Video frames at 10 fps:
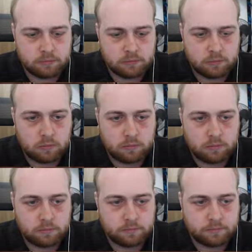
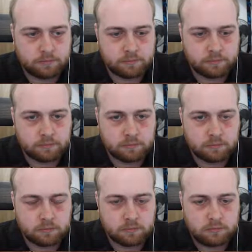
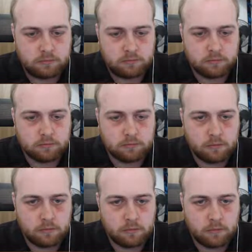
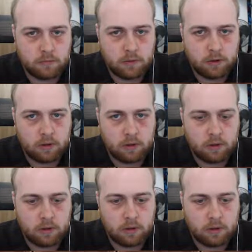
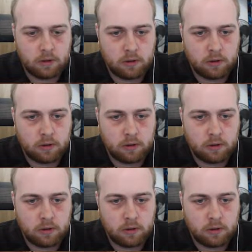[no speech]